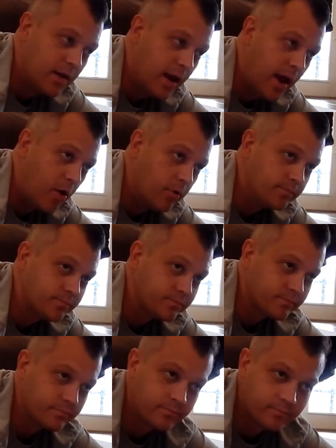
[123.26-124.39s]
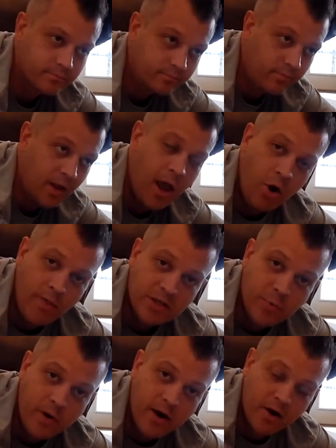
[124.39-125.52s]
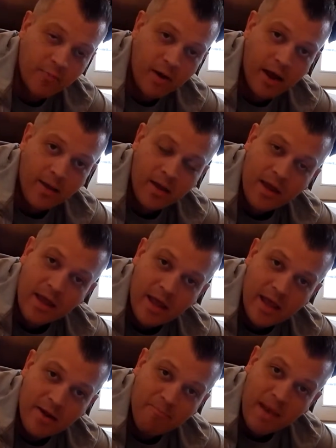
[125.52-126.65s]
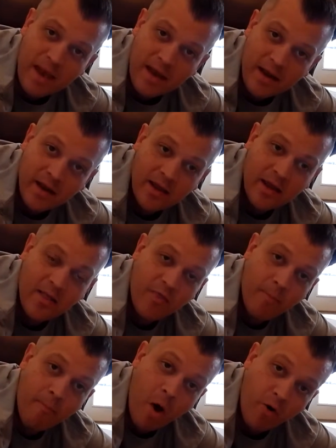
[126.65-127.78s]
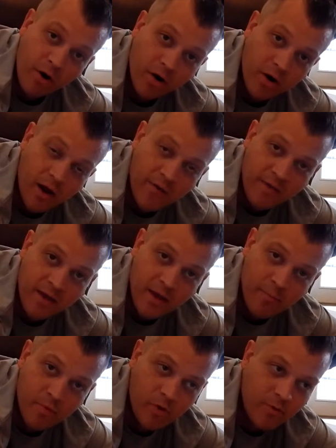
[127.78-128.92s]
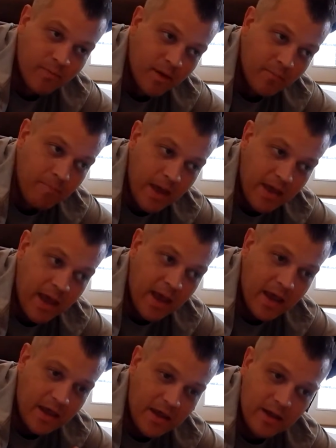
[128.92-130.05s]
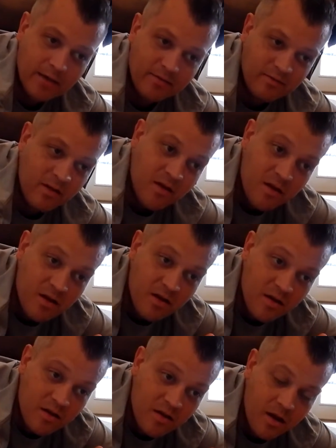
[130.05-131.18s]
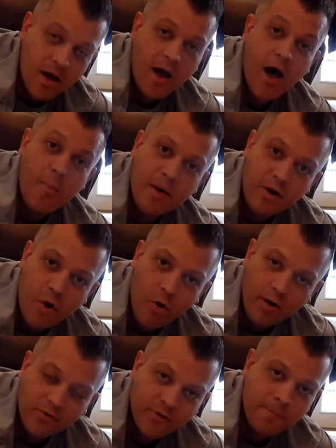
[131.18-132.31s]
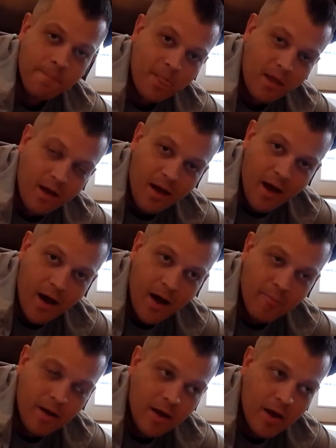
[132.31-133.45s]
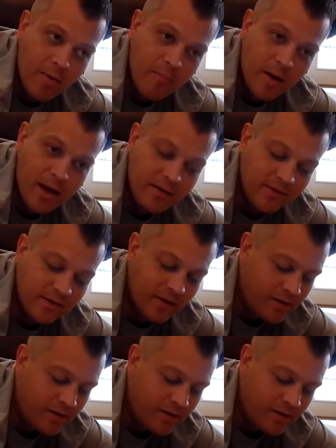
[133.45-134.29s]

Now, I know that's weird, but it made the motor of the gimbal make a hmm, humming noise. Um, but